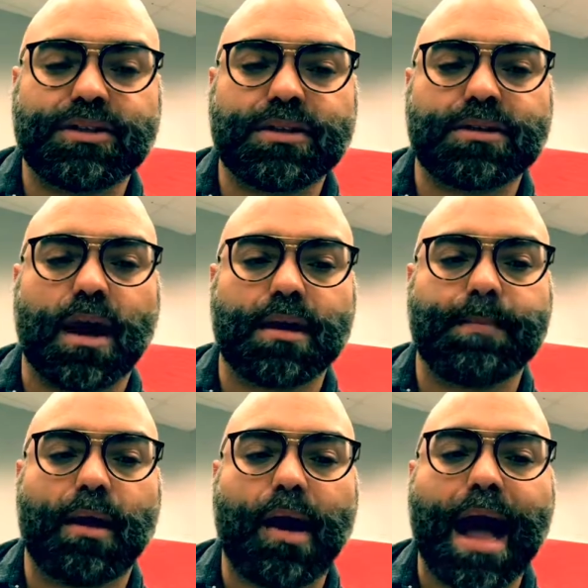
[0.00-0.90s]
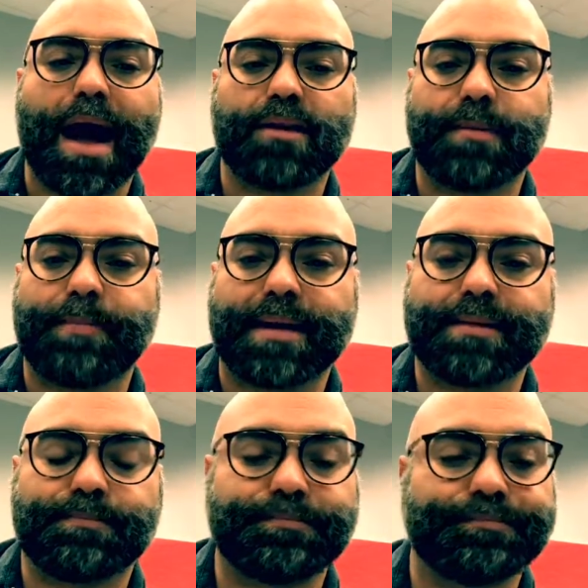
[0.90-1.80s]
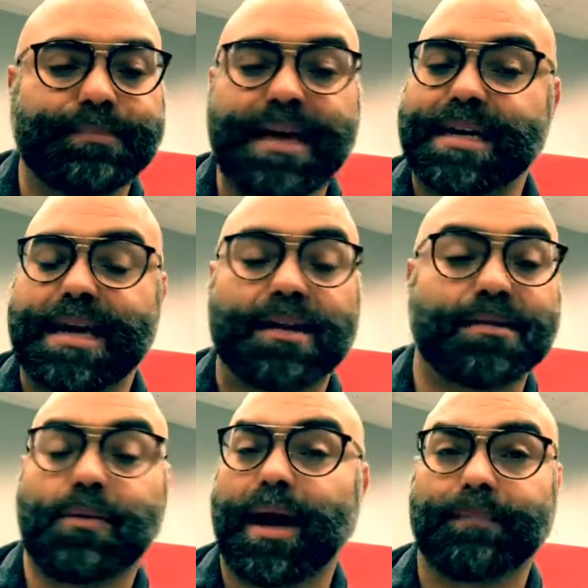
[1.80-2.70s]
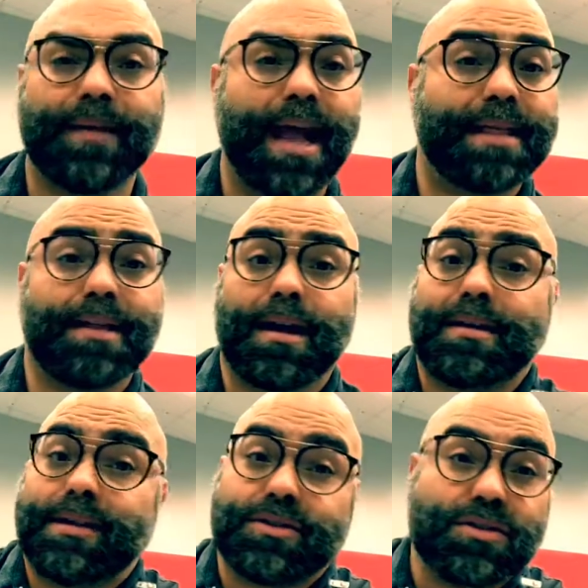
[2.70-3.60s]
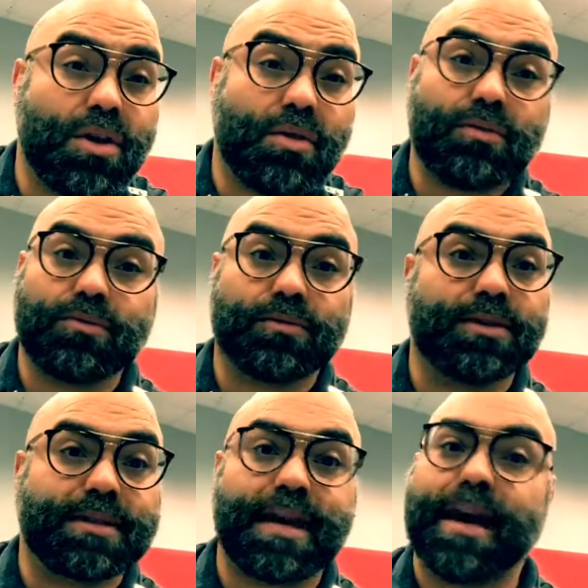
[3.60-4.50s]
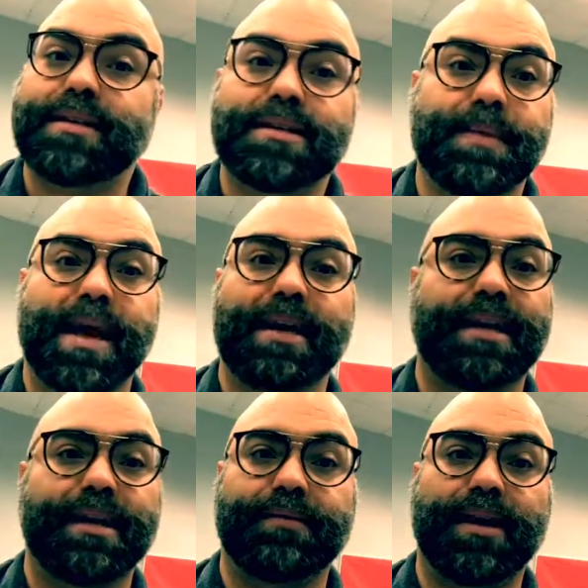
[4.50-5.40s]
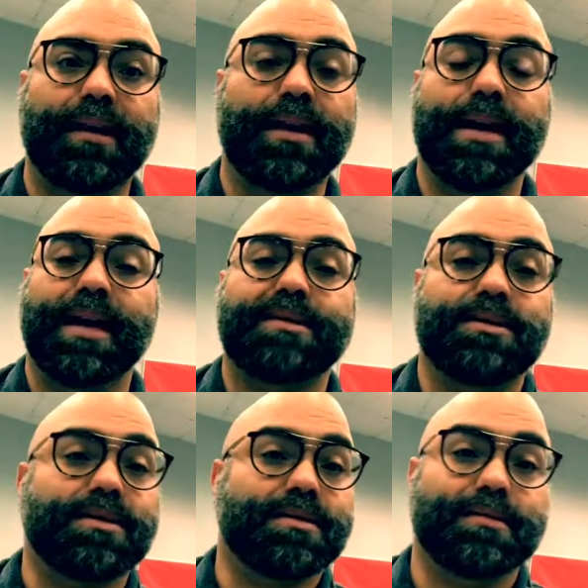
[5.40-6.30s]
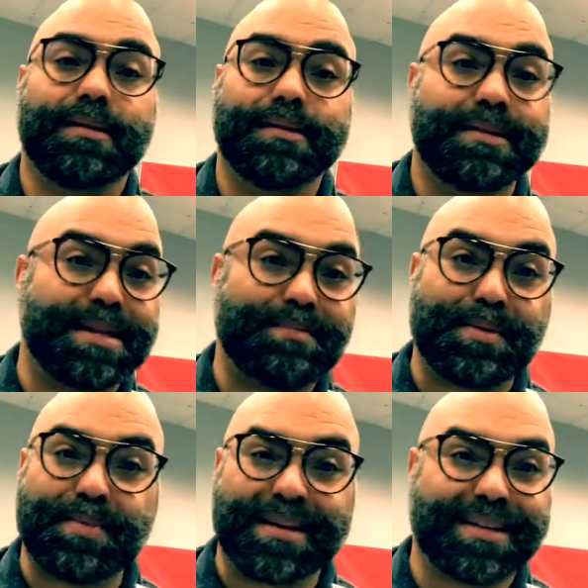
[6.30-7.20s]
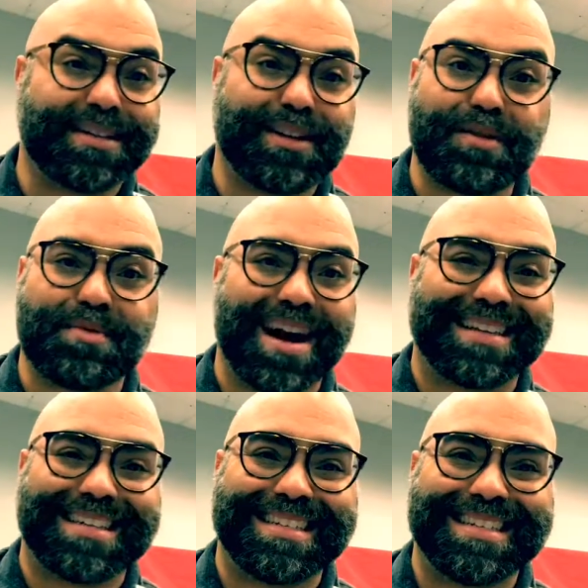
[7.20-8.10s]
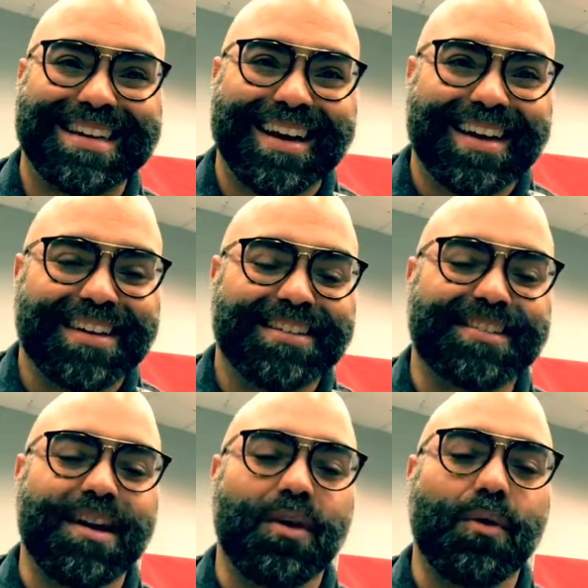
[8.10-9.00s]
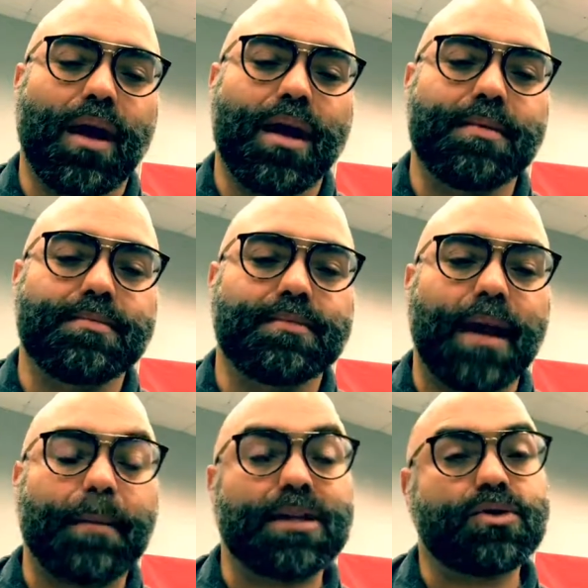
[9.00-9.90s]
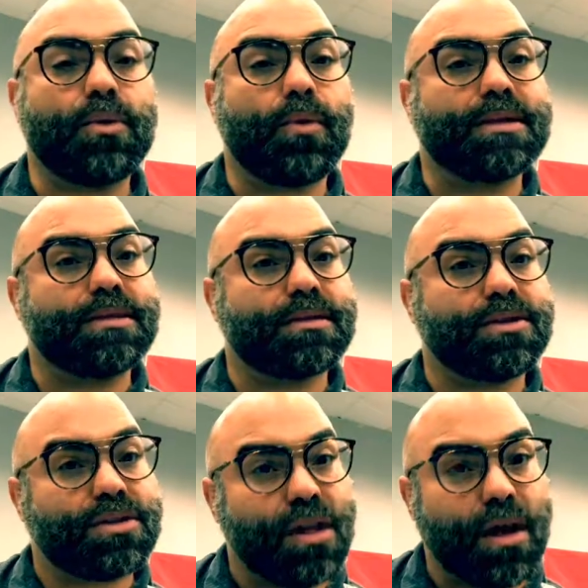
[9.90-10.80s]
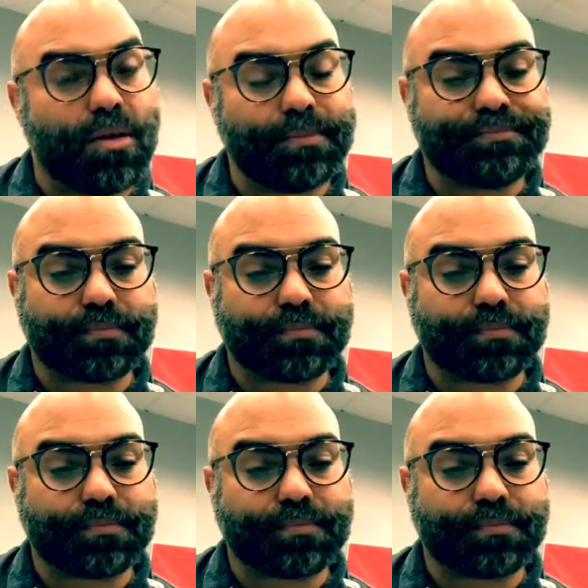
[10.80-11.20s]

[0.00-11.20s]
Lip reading: just talk about how to best get it out of the way. And there's no real science behind any of it. It's just simple, basic, slow practice. So I'm gonna do it once slow,